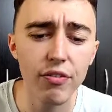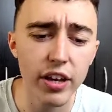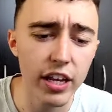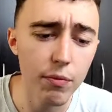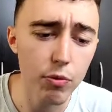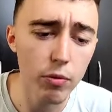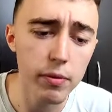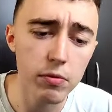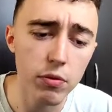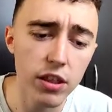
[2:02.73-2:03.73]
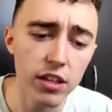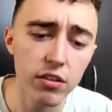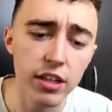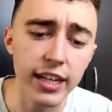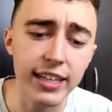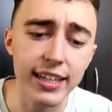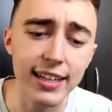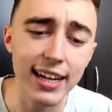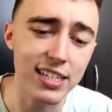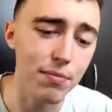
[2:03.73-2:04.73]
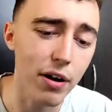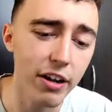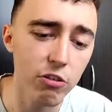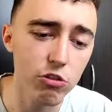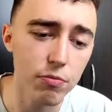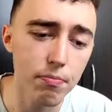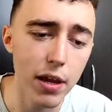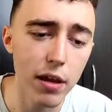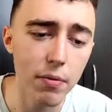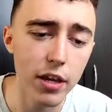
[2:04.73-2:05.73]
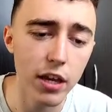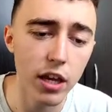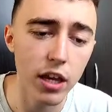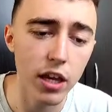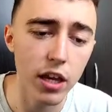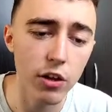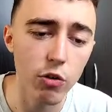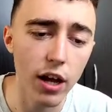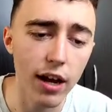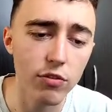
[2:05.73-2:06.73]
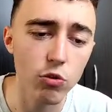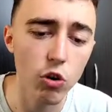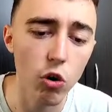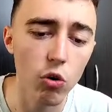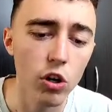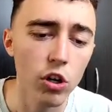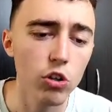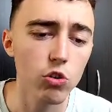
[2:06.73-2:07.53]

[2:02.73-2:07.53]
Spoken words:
have any problems with it, detecting it as a virus, maybe you'll have to go